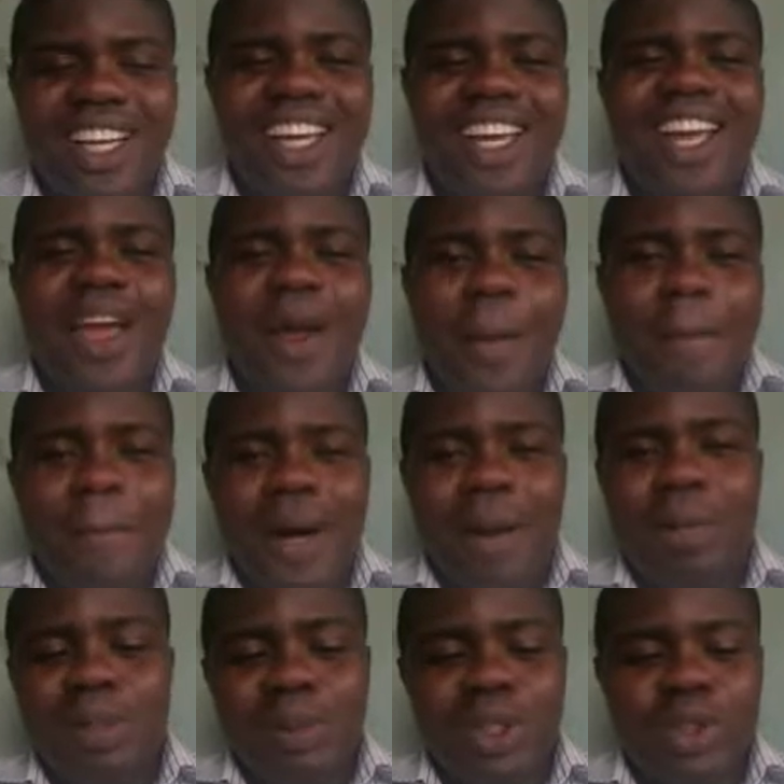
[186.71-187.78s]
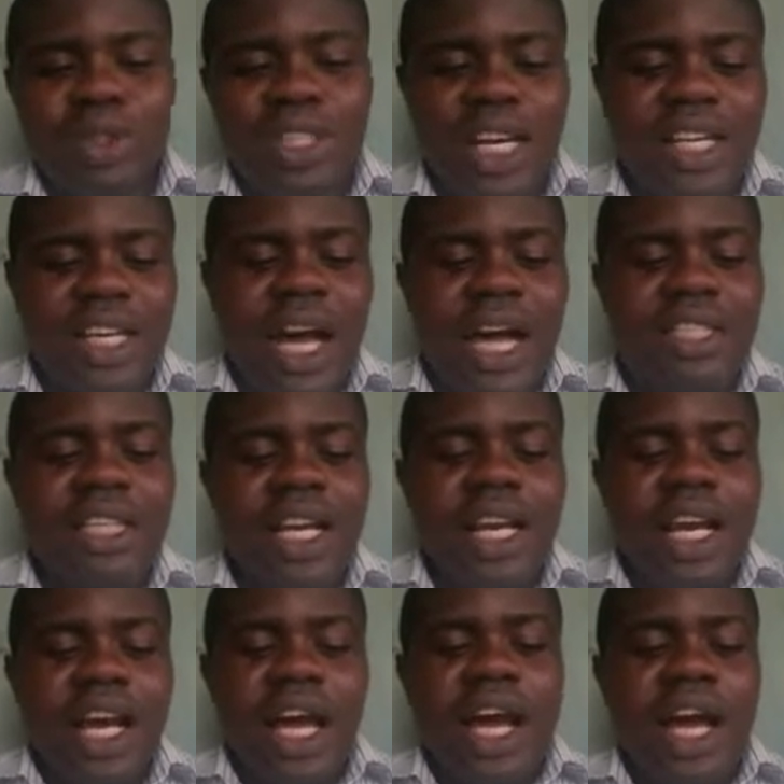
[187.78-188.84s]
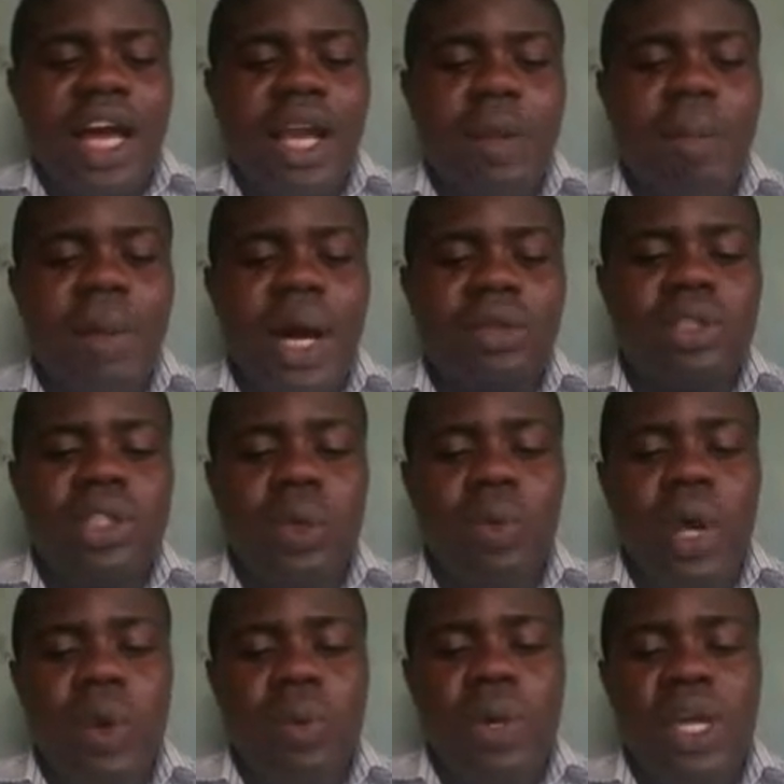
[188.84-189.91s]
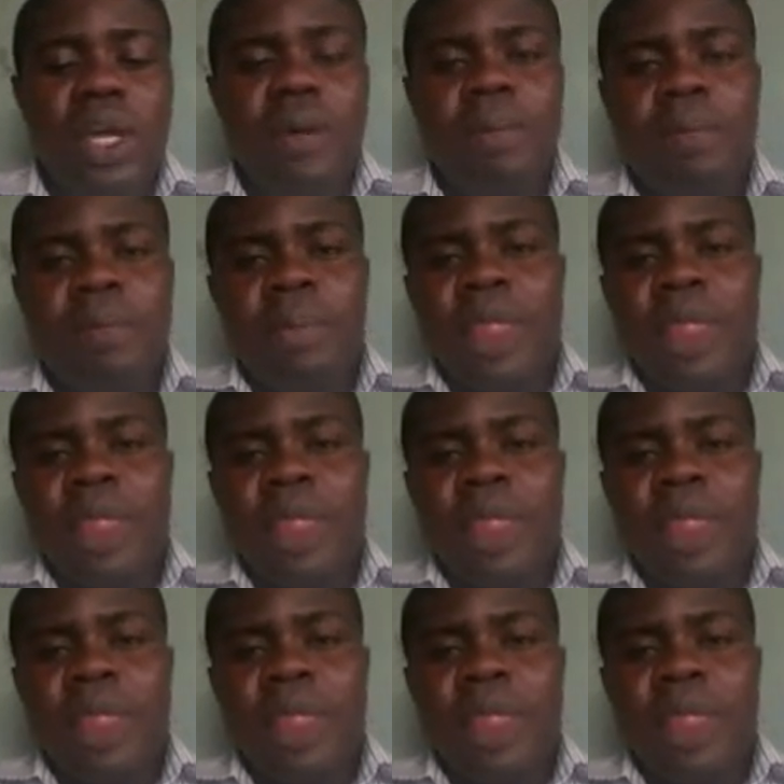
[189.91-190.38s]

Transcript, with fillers: Permits me to say that uh, about the way we